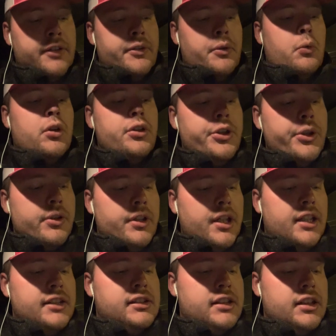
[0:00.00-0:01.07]
every one
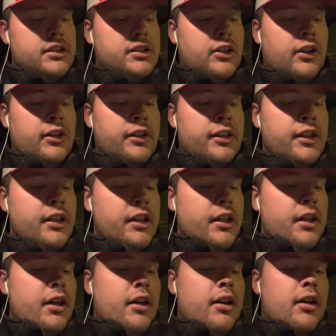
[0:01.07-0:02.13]
United States dollar,
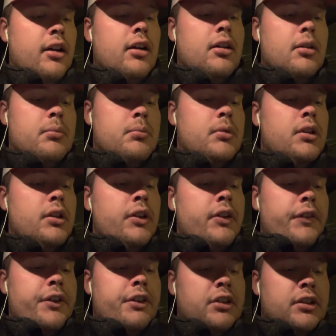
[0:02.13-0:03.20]

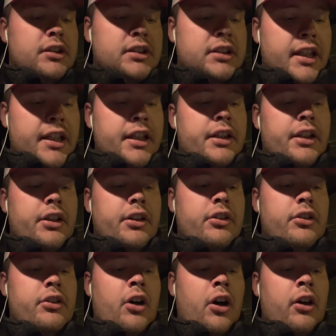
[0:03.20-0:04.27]
there is a
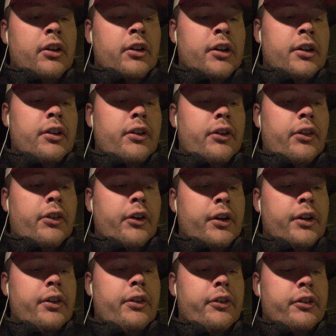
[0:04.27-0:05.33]

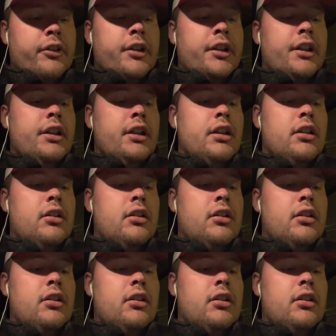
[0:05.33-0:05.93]
$1.33.